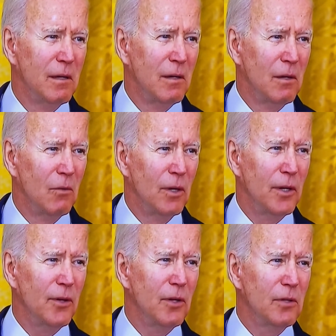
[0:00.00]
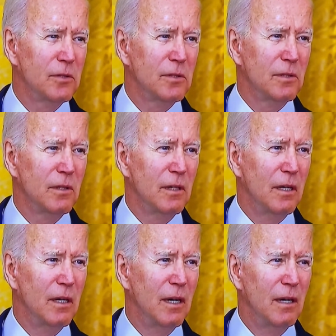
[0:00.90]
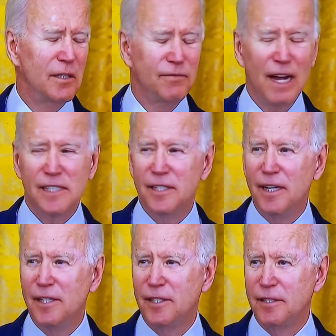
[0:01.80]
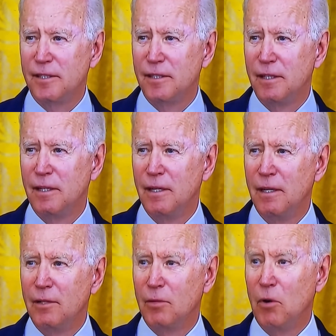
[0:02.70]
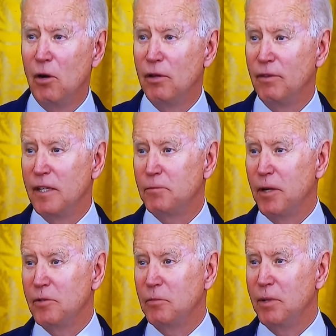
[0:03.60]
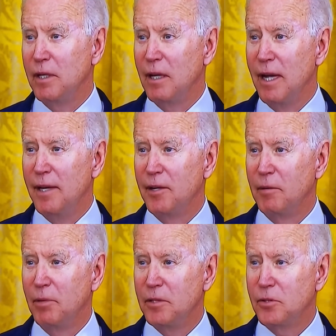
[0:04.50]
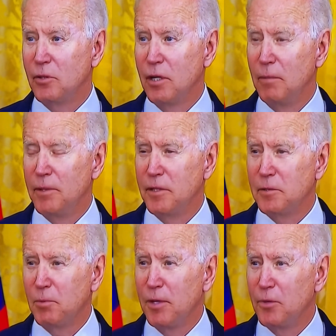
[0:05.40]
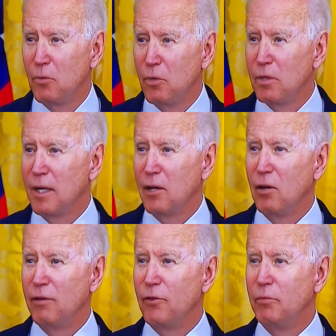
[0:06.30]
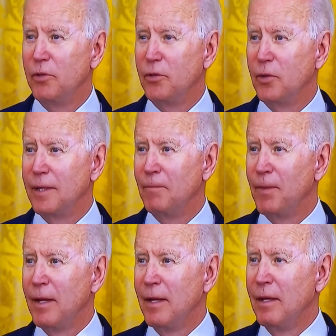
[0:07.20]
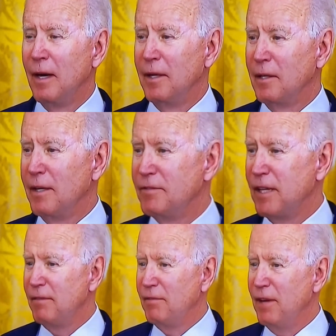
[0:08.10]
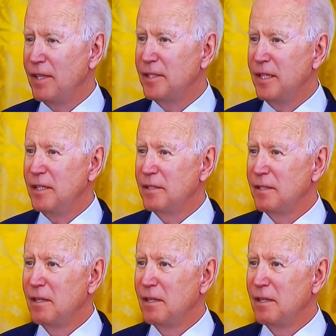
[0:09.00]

One of those is vaccinations. Tomorrow, the Vice President will be in land on a bus tour helping to spread the word, like all of you have been doing, on life-saving vaccines.